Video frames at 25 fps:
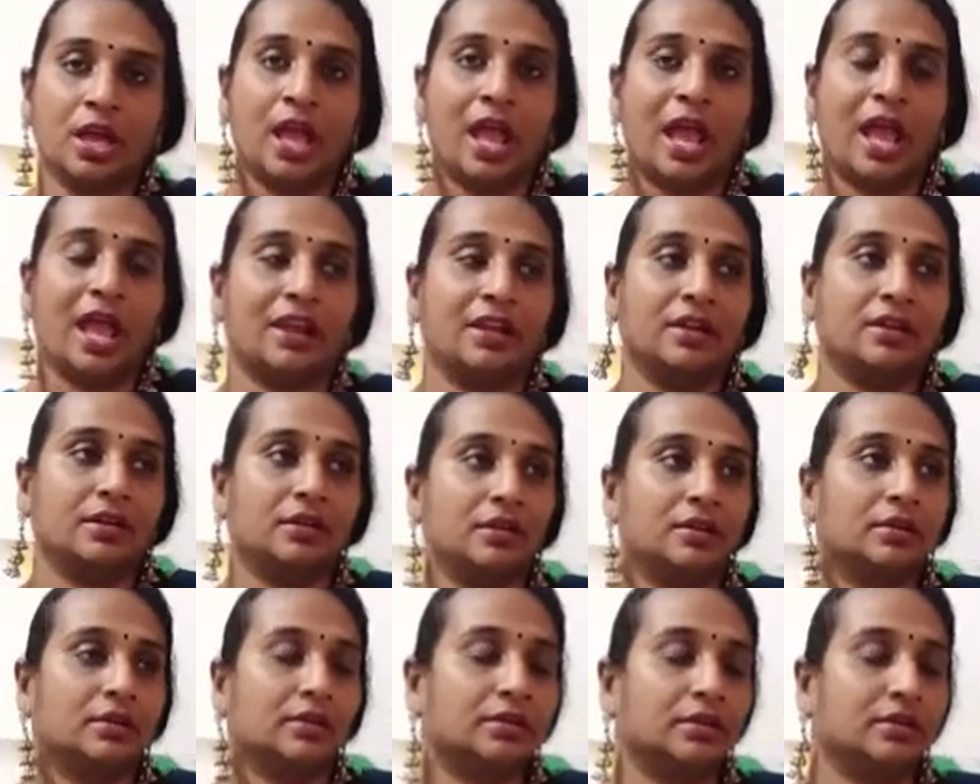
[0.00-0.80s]
And
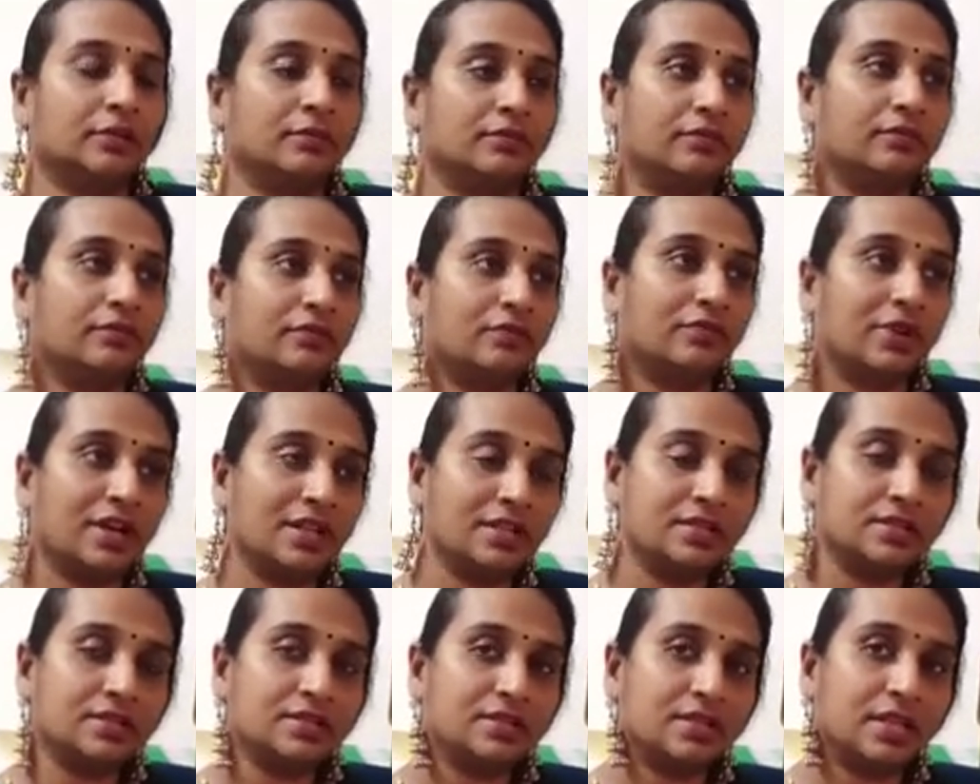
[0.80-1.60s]

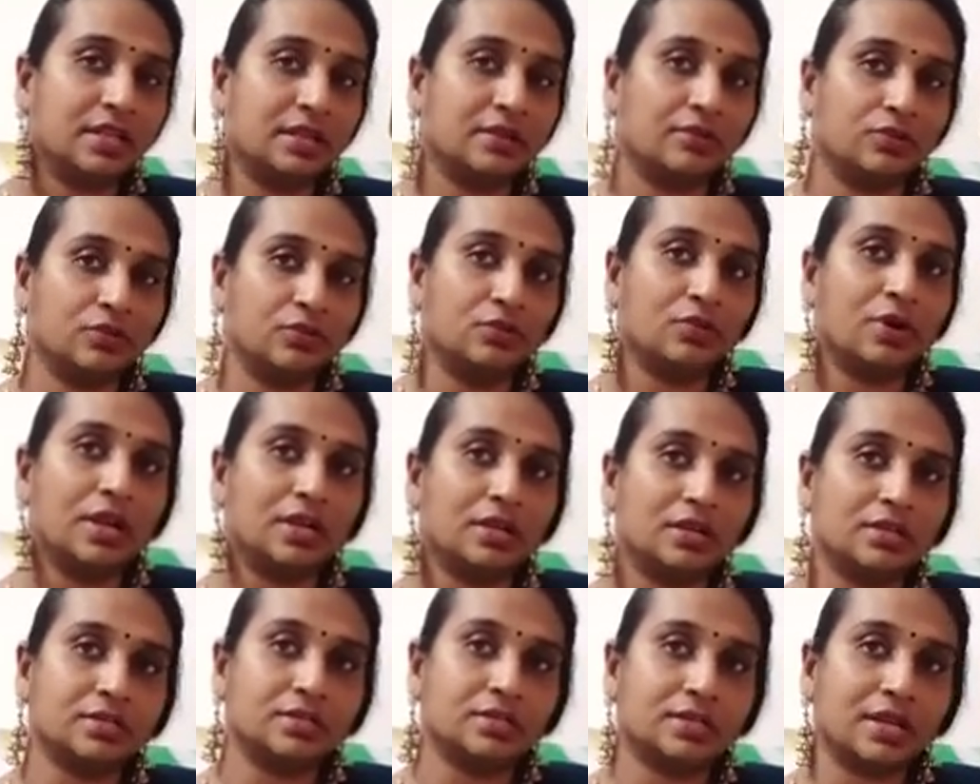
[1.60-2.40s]
once you
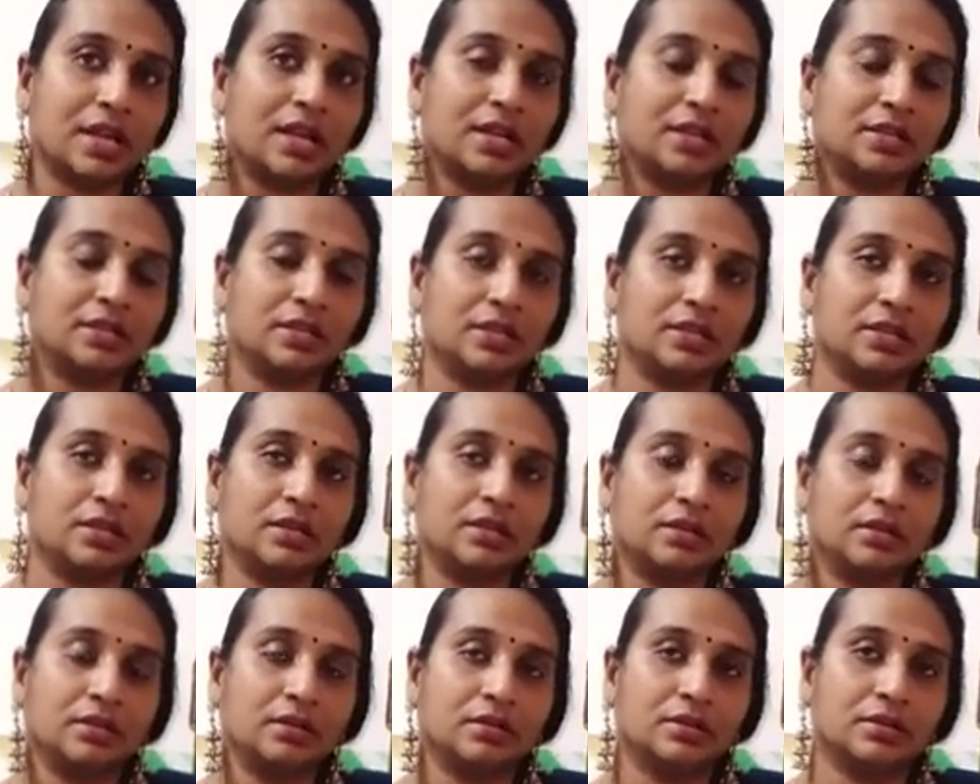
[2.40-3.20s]
understand
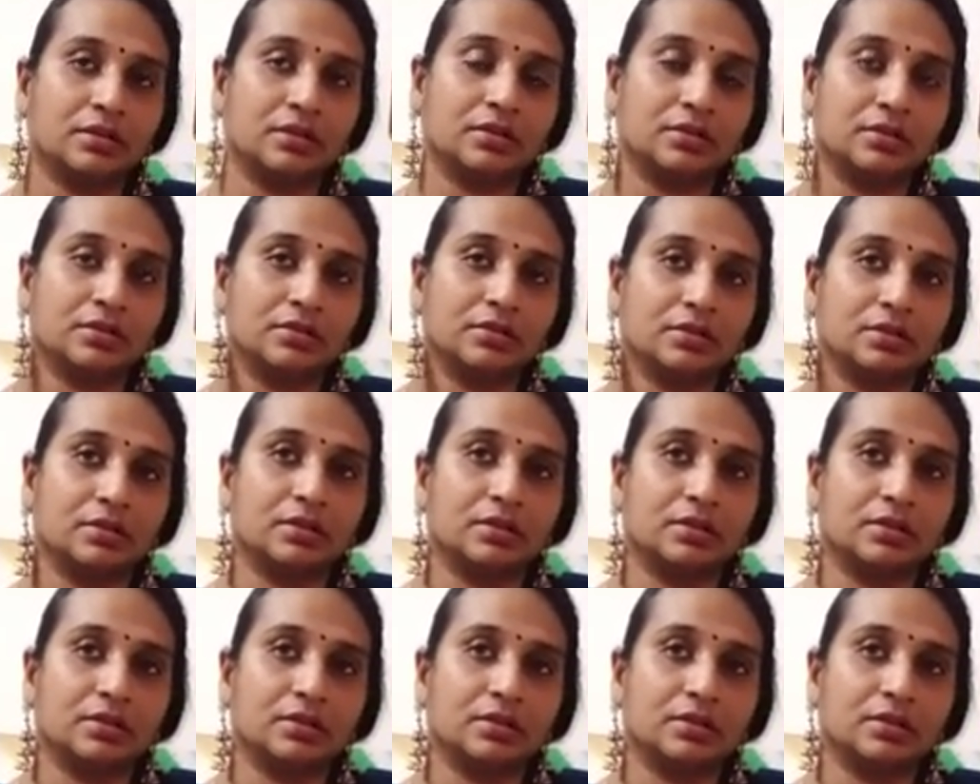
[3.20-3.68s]
the